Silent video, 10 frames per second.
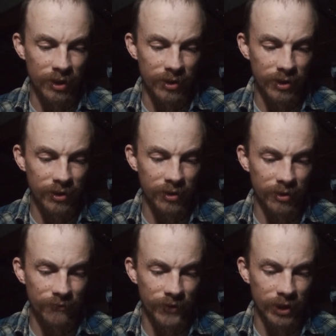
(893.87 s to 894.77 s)
and eager
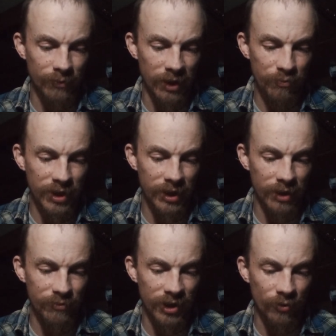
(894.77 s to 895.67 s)
to fill my big
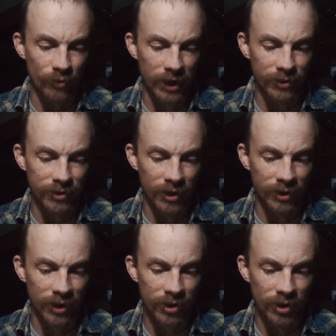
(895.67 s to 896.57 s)
empty wild
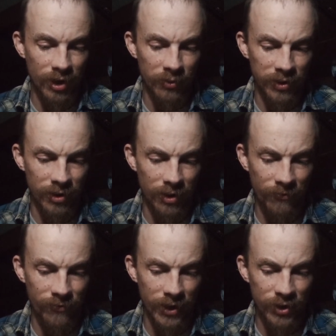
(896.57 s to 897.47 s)
turkey jug with enough
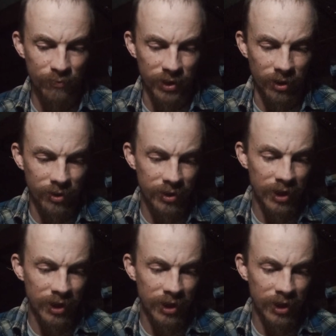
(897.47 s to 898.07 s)
fresh blood